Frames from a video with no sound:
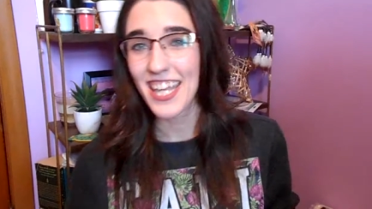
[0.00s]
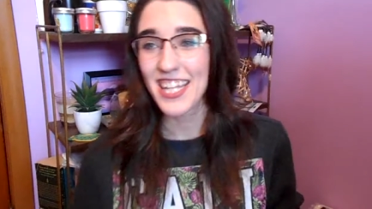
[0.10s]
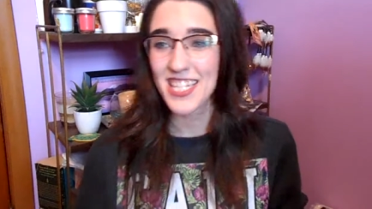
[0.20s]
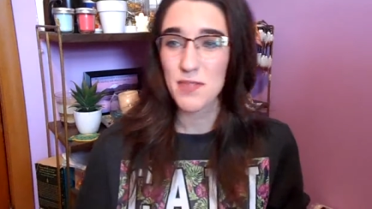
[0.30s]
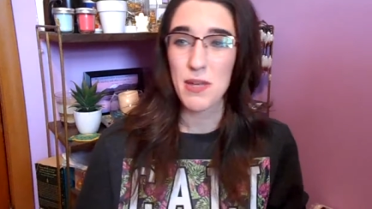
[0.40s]

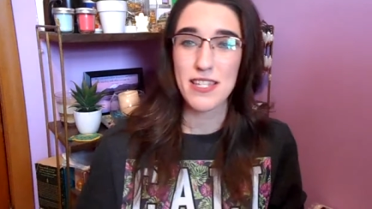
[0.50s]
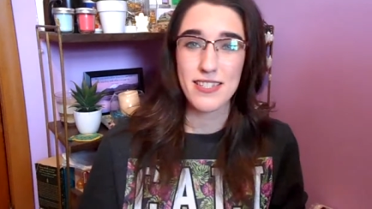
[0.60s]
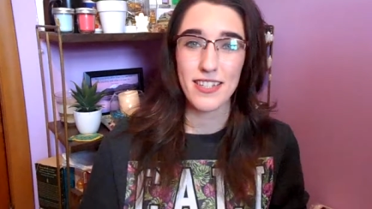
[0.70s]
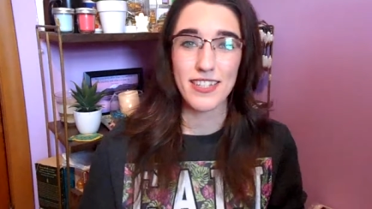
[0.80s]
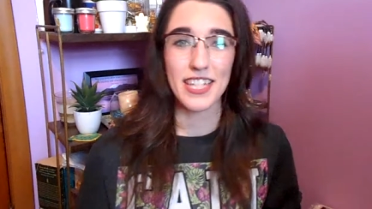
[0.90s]
is
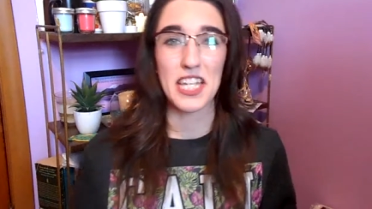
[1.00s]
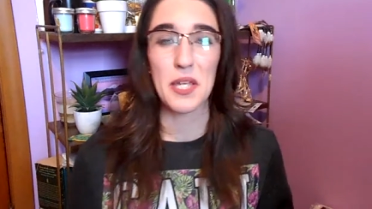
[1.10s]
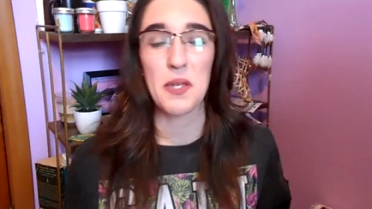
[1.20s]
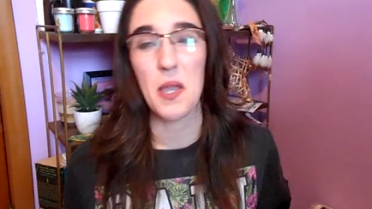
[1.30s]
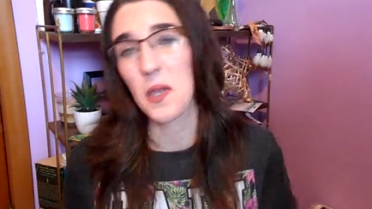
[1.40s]

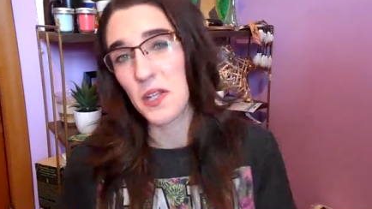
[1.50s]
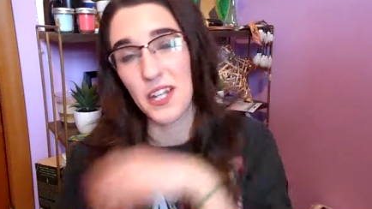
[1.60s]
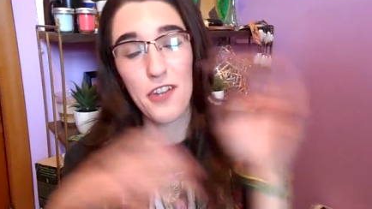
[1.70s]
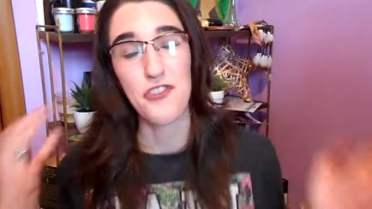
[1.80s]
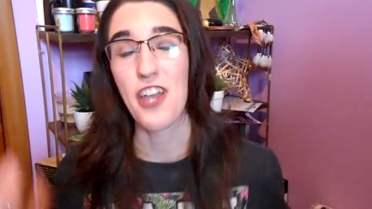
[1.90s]
basically in a
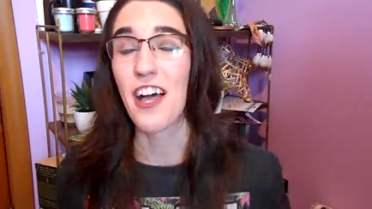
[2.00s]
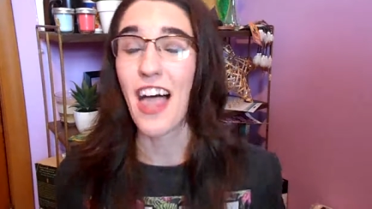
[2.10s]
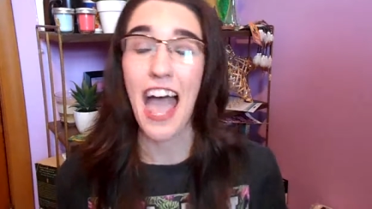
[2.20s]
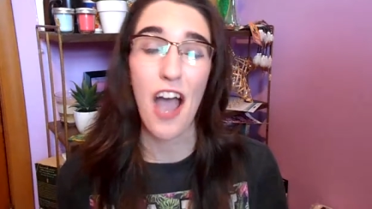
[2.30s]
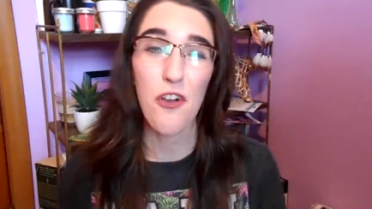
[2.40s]
nutshell
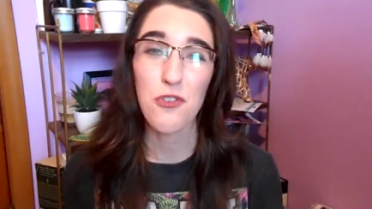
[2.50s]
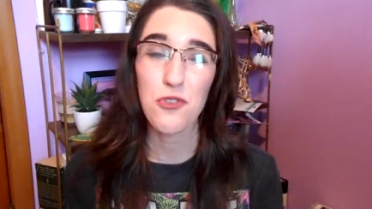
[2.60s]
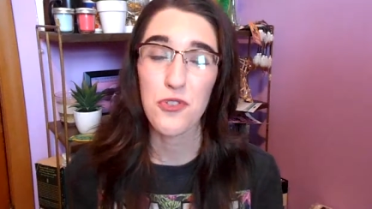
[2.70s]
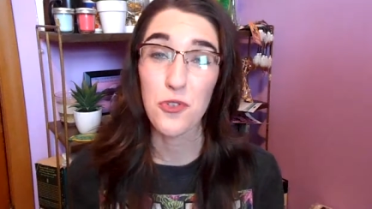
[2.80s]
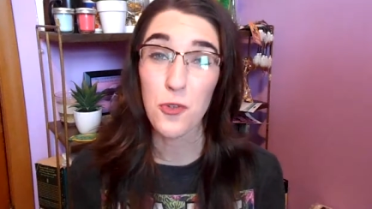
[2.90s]
how
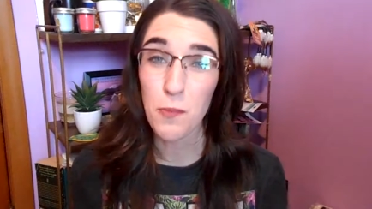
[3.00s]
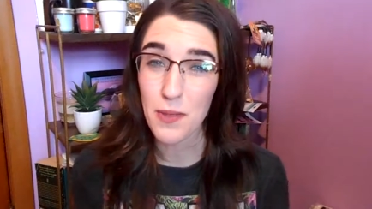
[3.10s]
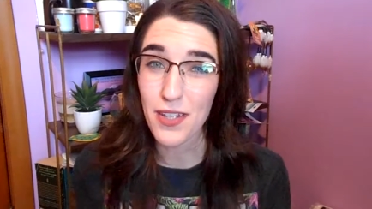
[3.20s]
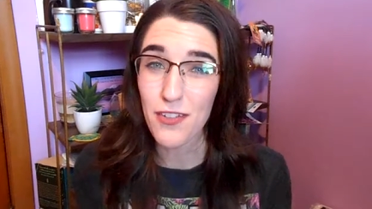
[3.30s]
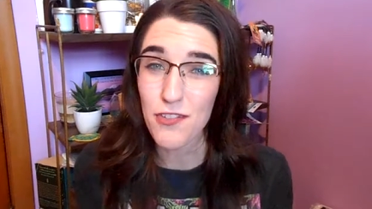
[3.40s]
to
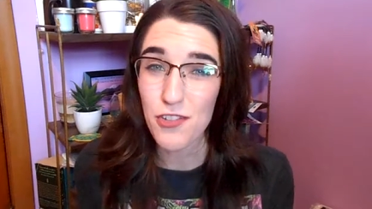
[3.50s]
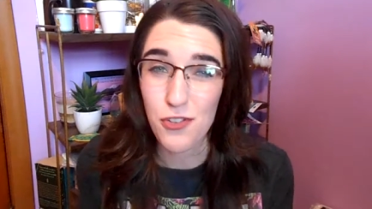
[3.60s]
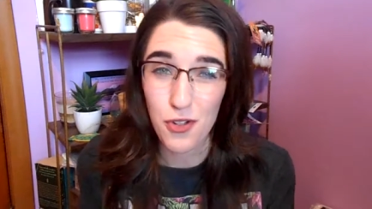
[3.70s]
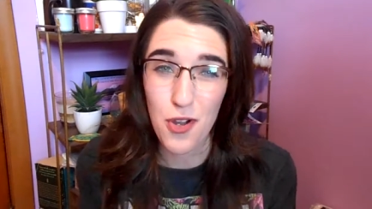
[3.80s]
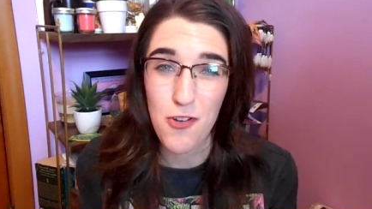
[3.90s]
build
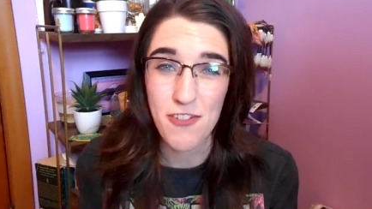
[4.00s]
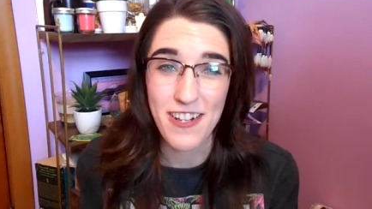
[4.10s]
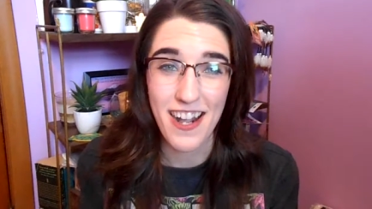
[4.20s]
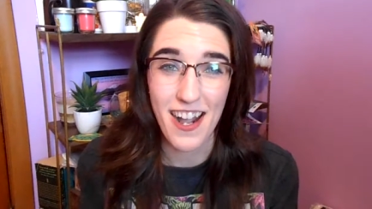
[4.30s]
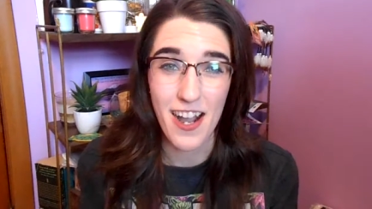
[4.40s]
your own
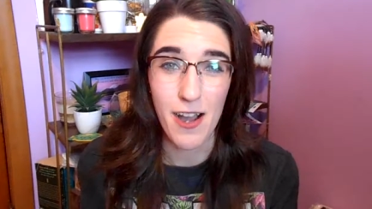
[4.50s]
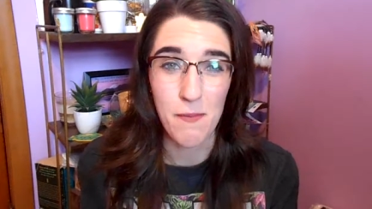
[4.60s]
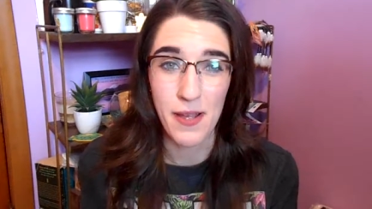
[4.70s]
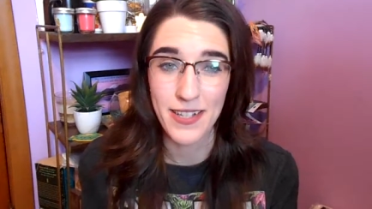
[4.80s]
um,